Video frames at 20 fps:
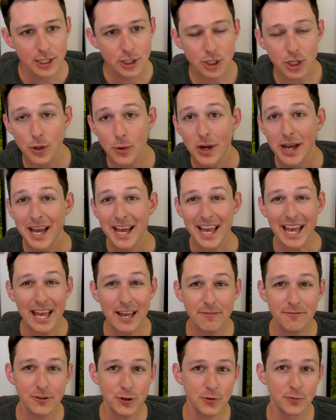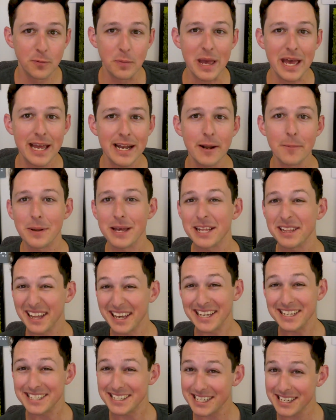So if you've been a bit
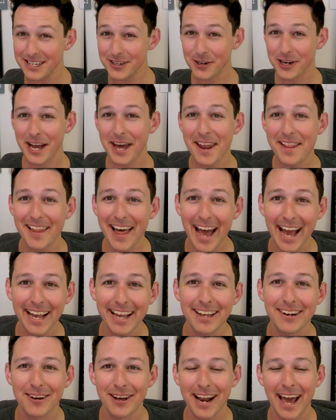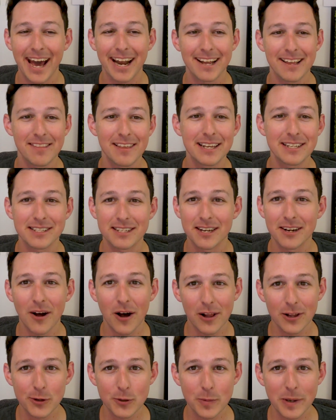lazy, you're kind of lagging on adding things to
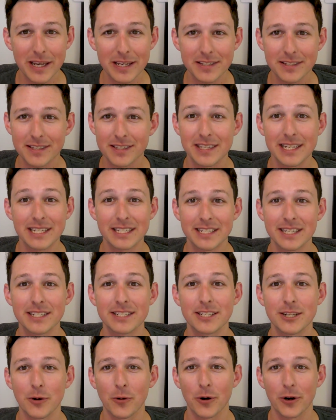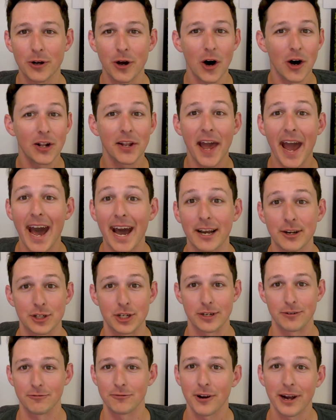knowledge base, this is your call to
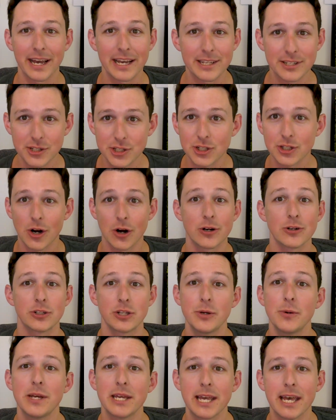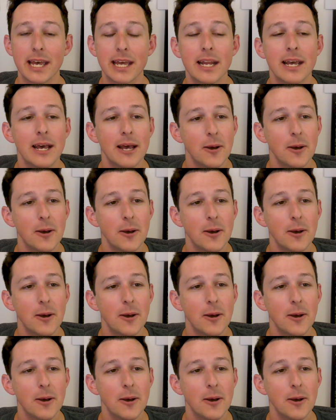action, right? Start doing it